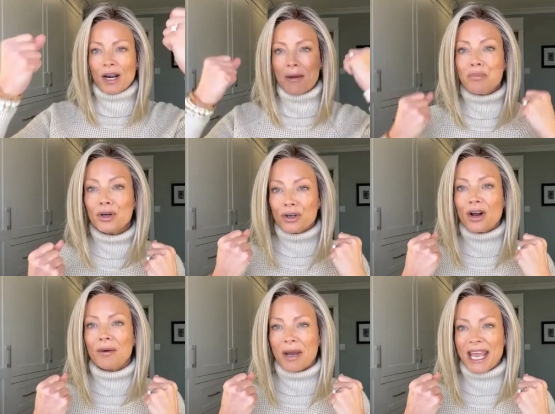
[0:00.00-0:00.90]
I put it
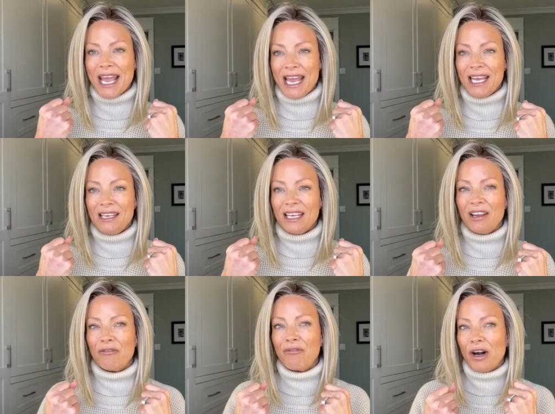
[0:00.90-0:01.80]
on my head, it
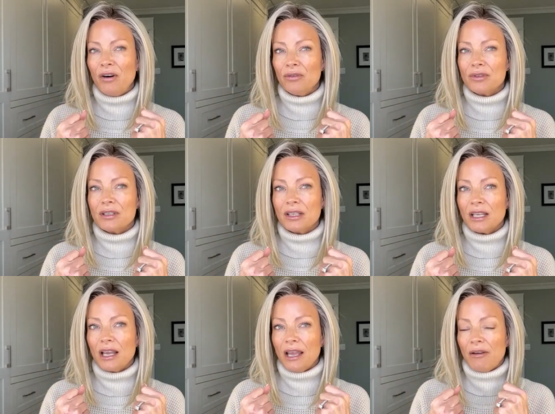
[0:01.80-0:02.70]
felt
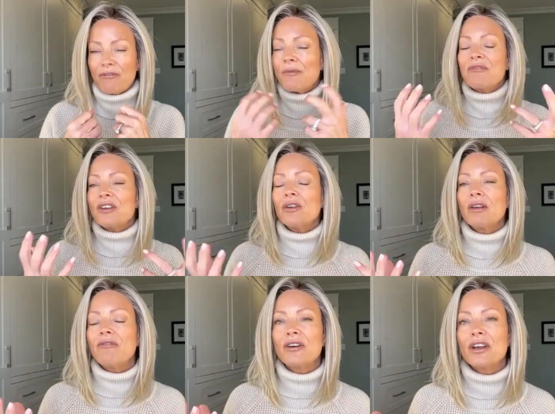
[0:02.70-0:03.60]
from
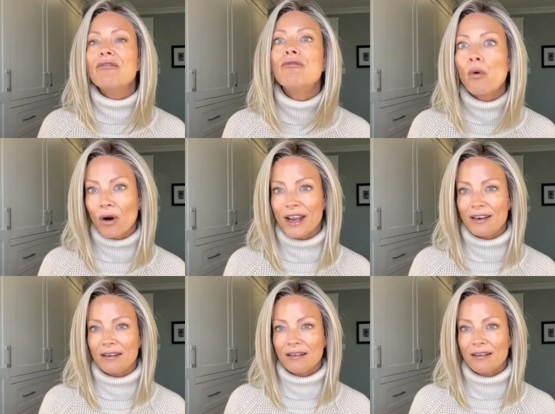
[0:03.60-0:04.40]
feeling very foreign,